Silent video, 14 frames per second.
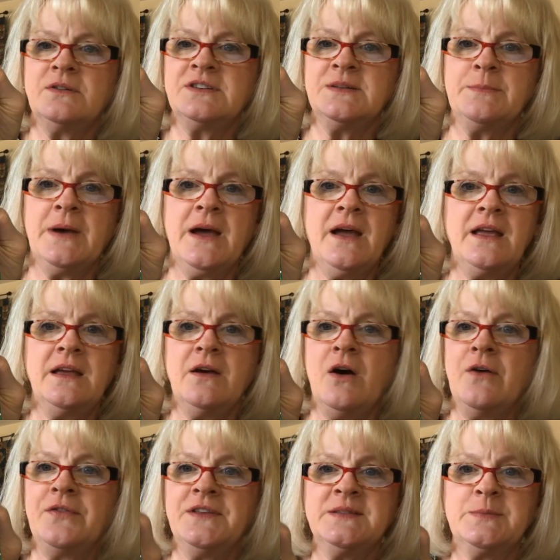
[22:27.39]
to buy
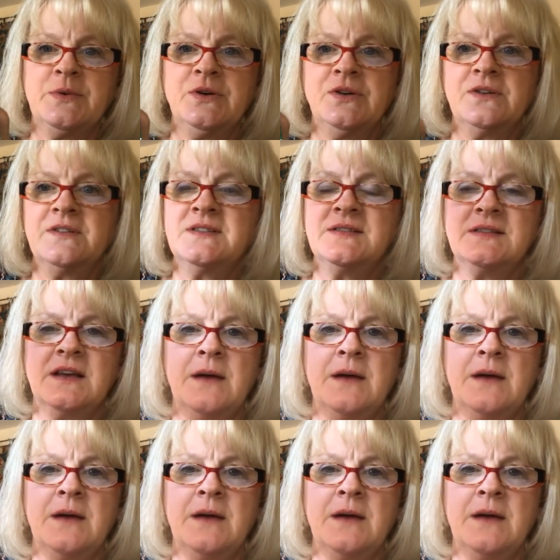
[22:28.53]
all these books.